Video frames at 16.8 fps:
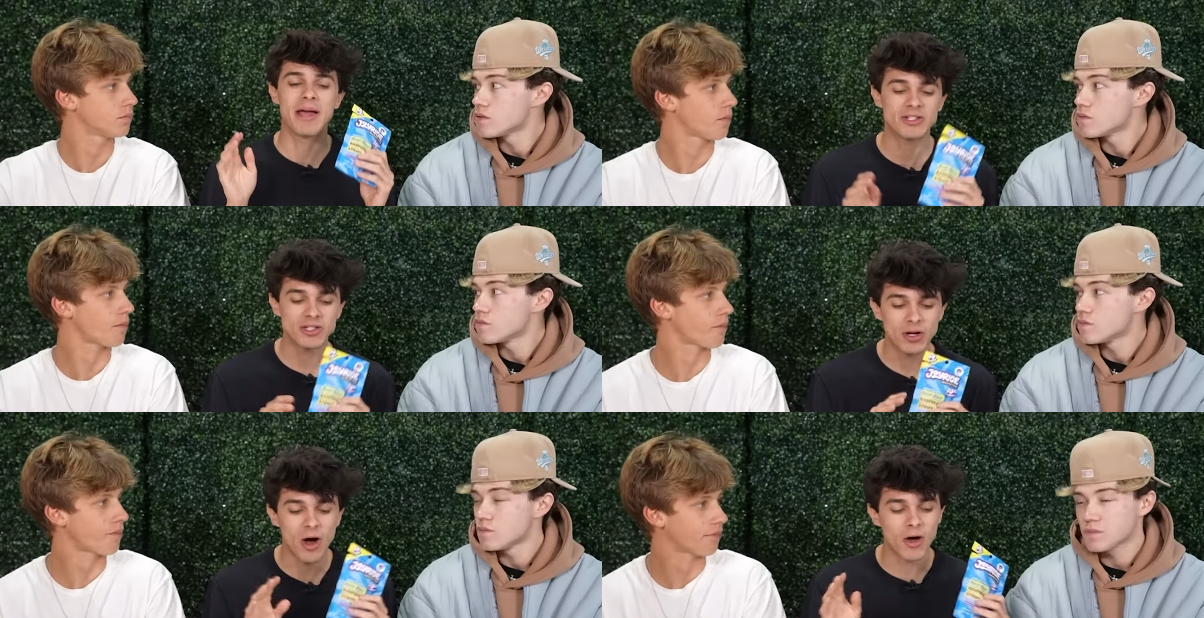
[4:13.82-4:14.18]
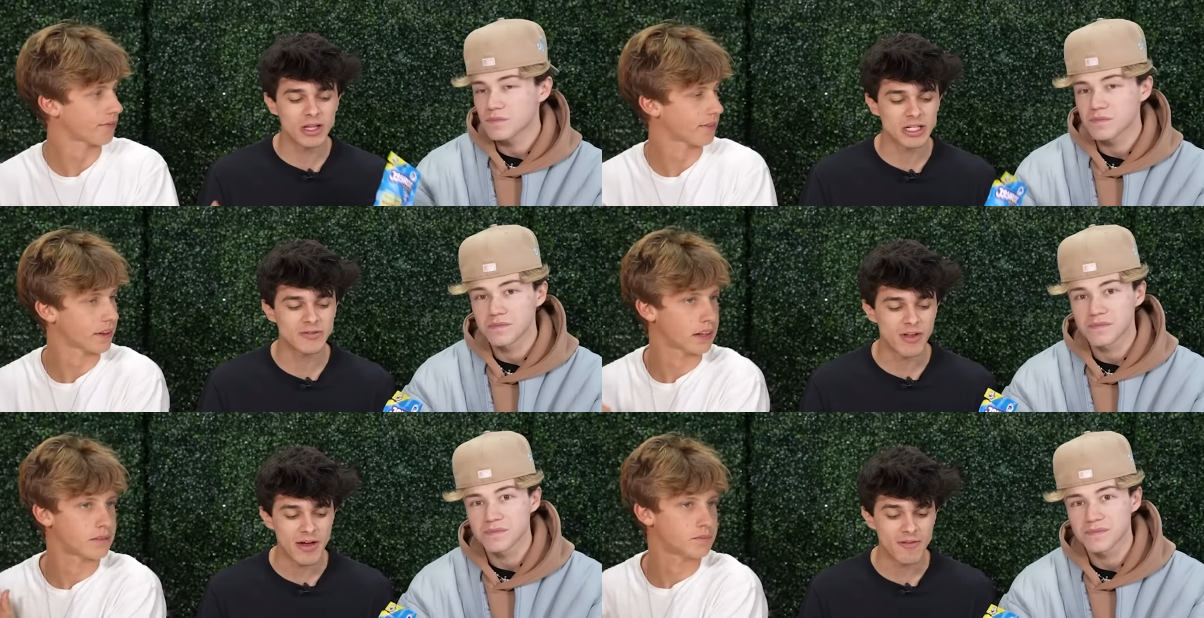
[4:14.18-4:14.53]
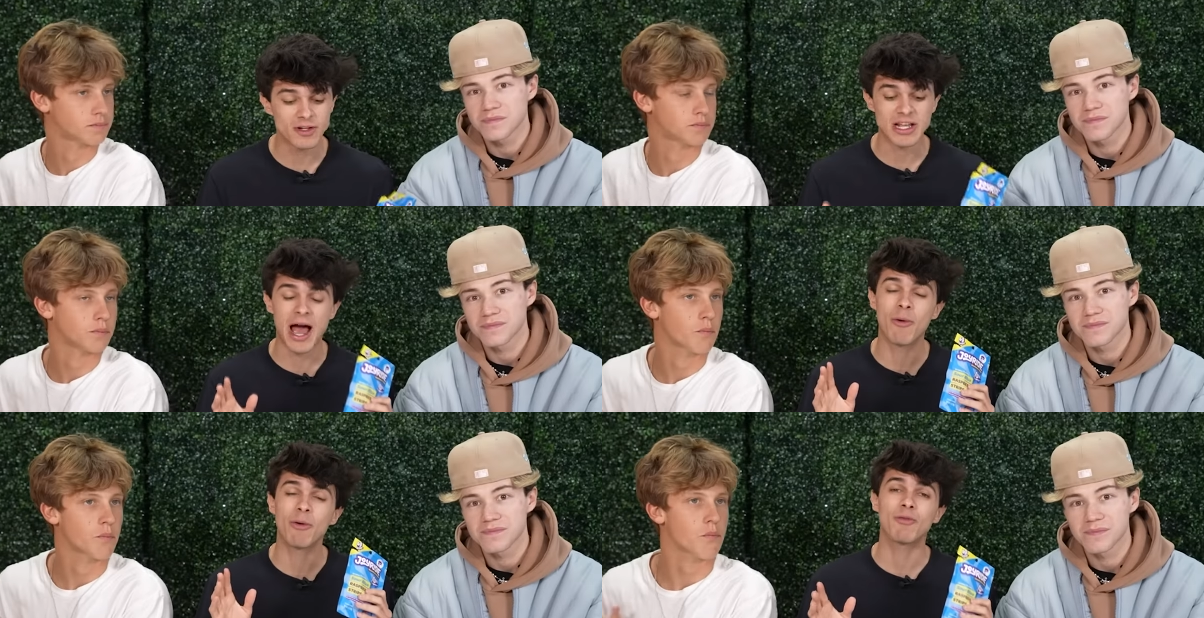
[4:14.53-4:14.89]
Speaker 1: Based on all these
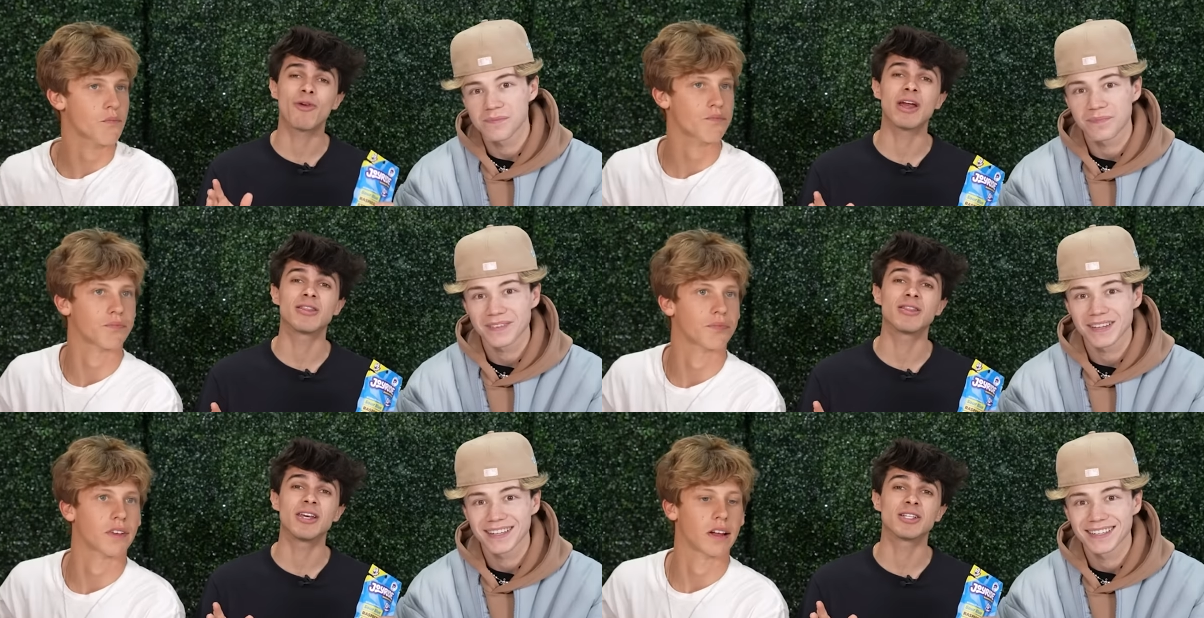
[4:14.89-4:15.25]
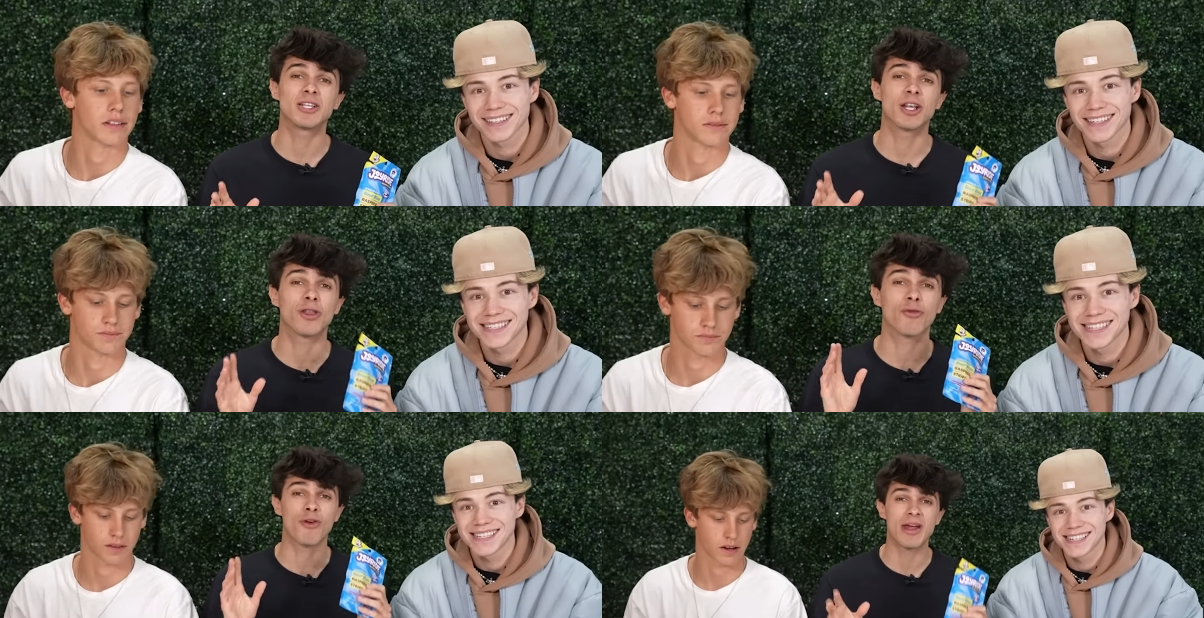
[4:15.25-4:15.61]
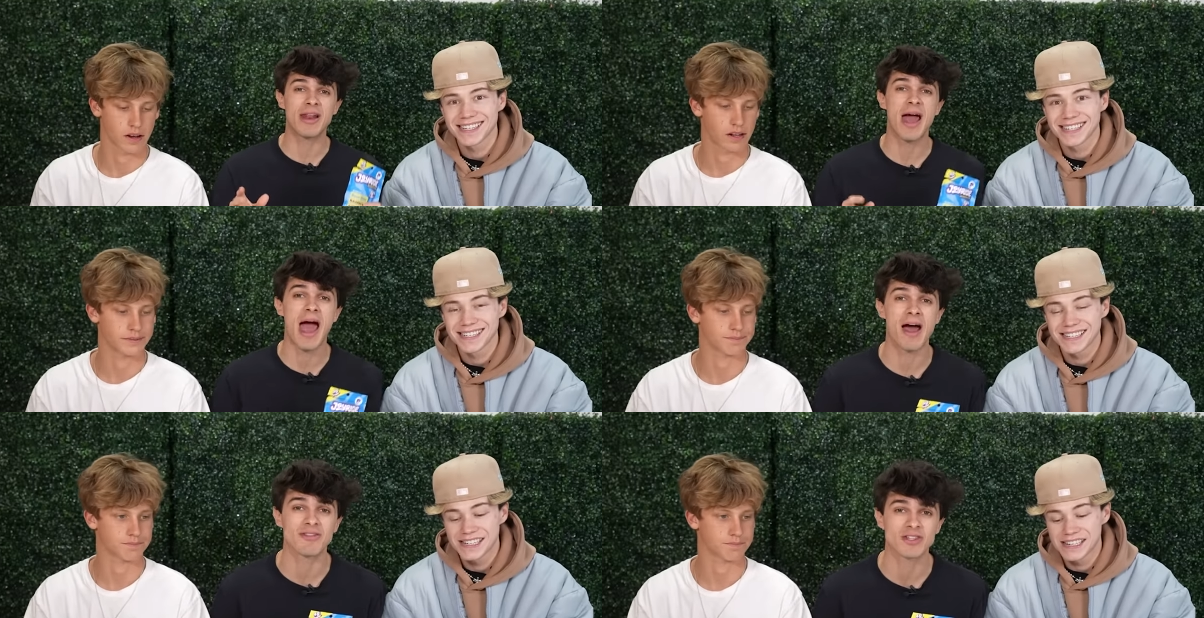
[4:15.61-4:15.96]
flavors, I would rate this
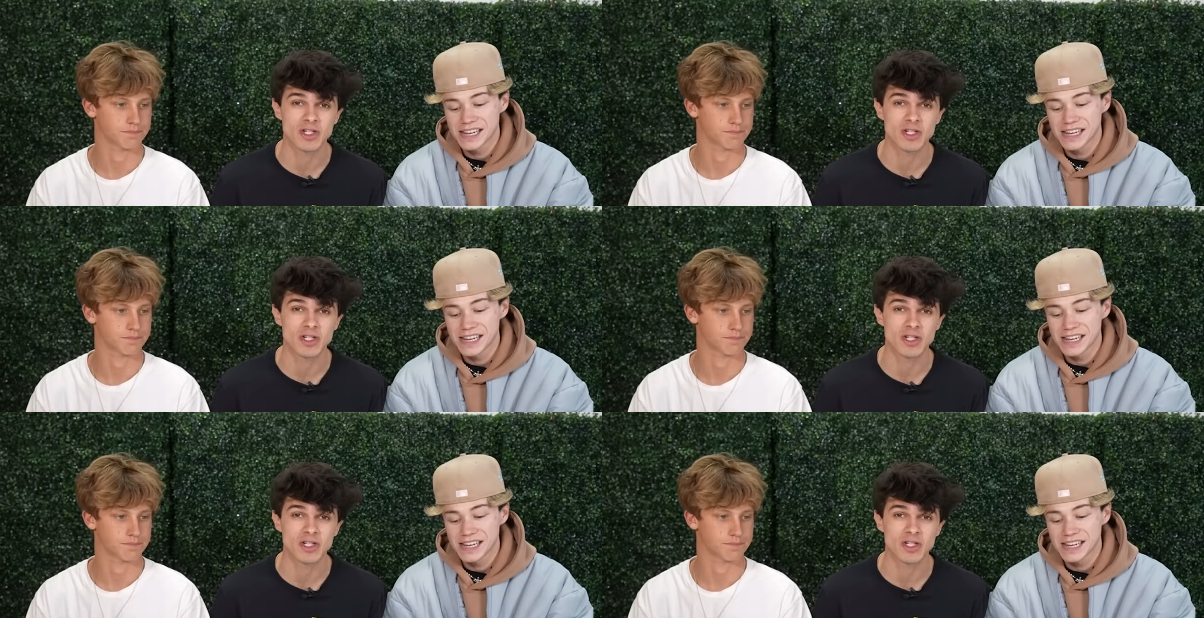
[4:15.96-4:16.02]
3.5